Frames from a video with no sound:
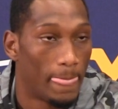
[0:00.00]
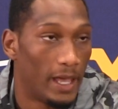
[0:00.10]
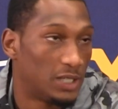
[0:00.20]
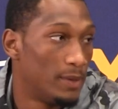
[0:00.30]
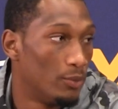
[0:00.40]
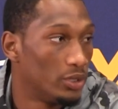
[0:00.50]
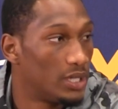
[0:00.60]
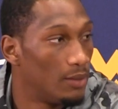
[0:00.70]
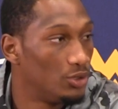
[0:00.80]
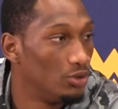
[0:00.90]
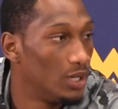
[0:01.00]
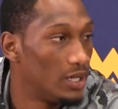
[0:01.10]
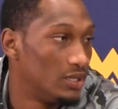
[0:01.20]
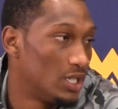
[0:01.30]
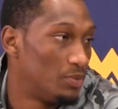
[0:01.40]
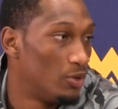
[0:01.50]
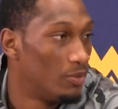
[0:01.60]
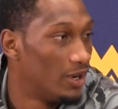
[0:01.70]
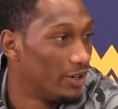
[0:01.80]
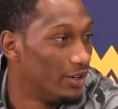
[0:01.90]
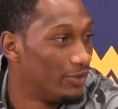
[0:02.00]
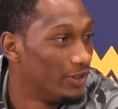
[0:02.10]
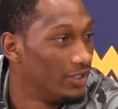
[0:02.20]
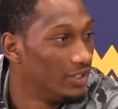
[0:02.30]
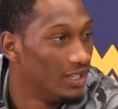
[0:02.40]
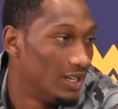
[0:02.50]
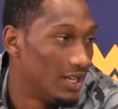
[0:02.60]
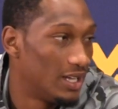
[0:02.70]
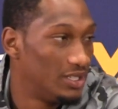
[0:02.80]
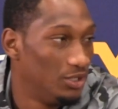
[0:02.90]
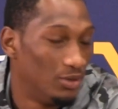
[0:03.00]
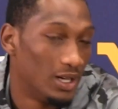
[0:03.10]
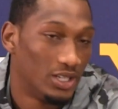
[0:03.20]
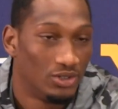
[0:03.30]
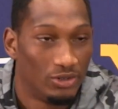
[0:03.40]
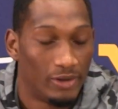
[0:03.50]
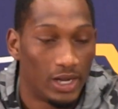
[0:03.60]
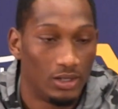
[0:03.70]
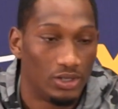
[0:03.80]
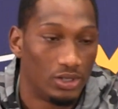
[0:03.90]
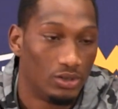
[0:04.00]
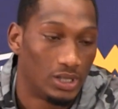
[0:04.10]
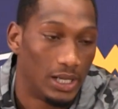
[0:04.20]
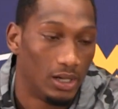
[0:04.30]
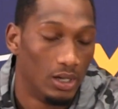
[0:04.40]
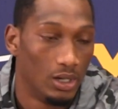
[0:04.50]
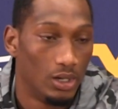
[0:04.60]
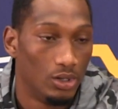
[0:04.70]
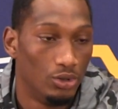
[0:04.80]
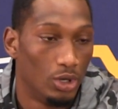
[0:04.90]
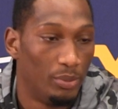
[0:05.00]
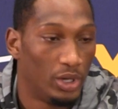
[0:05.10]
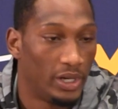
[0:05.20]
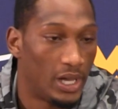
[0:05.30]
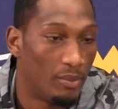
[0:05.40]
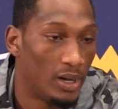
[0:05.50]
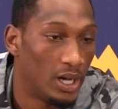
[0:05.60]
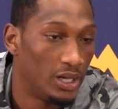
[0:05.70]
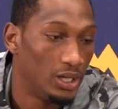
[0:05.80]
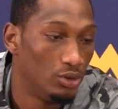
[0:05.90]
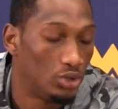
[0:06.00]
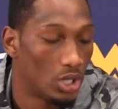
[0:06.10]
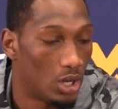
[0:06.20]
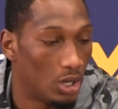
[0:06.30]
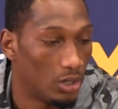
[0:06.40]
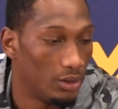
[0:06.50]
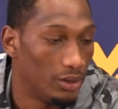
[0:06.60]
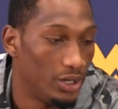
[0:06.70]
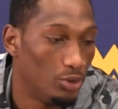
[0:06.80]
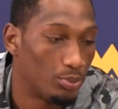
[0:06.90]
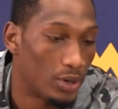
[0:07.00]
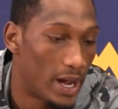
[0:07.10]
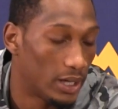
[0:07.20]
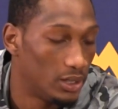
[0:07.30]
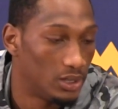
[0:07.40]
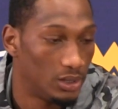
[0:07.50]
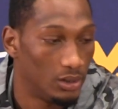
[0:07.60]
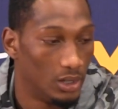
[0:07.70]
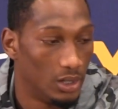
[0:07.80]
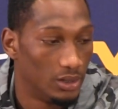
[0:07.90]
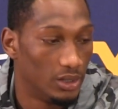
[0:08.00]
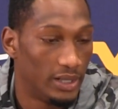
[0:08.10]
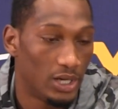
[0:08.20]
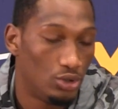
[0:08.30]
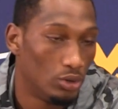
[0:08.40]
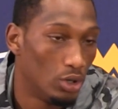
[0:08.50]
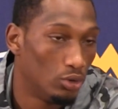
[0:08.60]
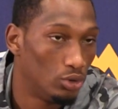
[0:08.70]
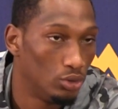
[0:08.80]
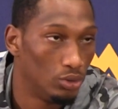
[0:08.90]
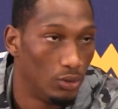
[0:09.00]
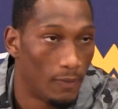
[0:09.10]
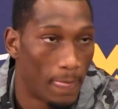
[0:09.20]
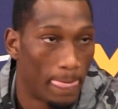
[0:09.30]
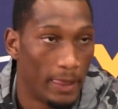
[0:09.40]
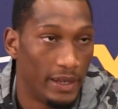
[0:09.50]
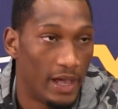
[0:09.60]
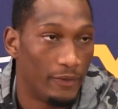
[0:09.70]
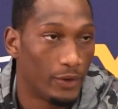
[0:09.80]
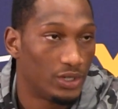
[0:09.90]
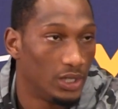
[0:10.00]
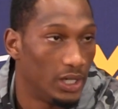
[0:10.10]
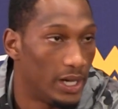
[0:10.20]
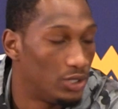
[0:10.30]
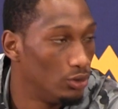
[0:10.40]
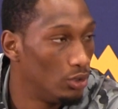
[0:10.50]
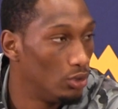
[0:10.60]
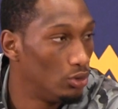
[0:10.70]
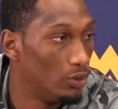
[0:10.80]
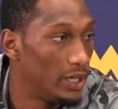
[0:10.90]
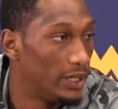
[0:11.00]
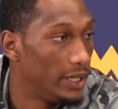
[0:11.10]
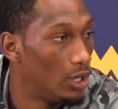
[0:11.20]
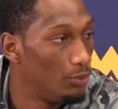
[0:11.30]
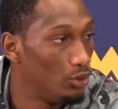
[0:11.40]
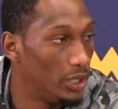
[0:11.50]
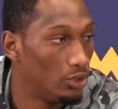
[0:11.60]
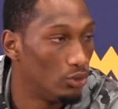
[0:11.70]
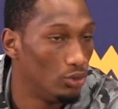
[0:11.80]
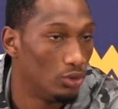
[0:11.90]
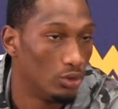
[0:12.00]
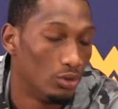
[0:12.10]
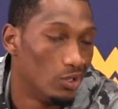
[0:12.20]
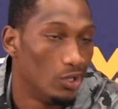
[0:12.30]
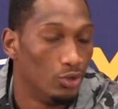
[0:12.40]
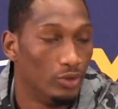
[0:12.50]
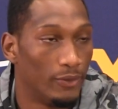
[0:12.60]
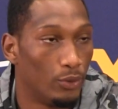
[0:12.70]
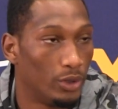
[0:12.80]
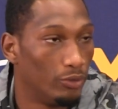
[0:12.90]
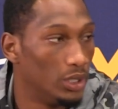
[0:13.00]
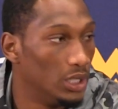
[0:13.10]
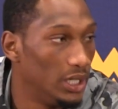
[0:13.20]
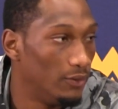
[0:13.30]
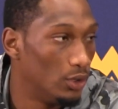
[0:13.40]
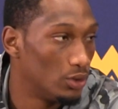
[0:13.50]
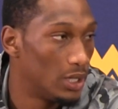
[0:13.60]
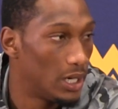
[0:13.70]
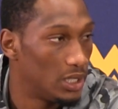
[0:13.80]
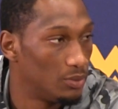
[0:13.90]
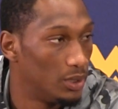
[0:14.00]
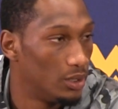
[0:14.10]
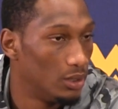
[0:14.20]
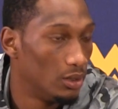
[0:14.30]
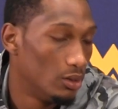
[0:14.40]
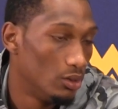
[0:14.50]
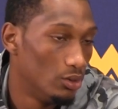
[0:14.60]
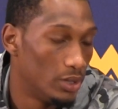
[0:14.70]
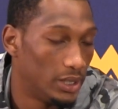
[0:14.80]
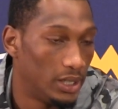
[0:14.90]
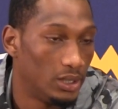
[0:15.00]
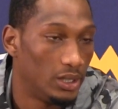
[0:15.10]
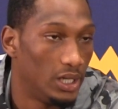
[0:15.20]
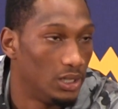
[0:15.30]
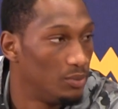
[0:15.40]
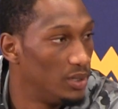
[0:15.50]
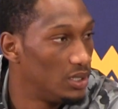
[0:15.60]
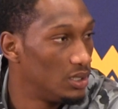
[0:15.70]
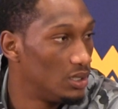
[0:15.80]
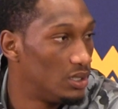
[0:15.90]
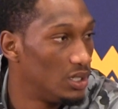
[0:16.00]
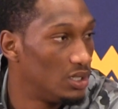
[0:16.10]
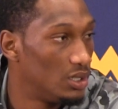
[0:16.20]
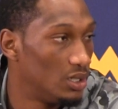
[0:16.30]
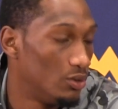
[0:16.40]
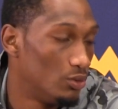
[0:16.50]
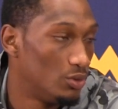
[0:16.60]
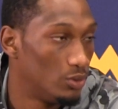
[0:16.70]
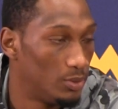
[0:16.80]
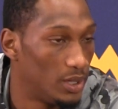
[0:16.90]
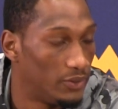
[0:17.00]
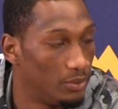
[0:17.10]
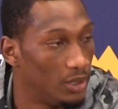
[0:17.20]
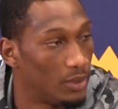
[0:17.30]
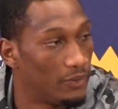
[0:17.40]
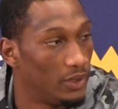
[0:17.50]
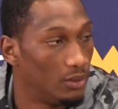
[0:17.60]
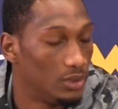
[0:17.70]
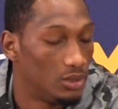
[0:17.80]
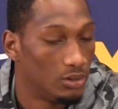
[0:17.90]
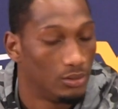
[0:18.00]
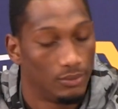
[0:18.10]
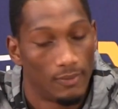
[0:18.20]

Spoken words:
I spend more time with you guys than I spend with my girlfriend. I see you guys on the regular. So it's like, you know, building that bond, and you talk and you practice and the things you go through and the adversity that you go through and that they help you get through, you know, you never want to really leave those guys. But, you know, at the end of the day, it's a business decision, and it was best for me and my family, so.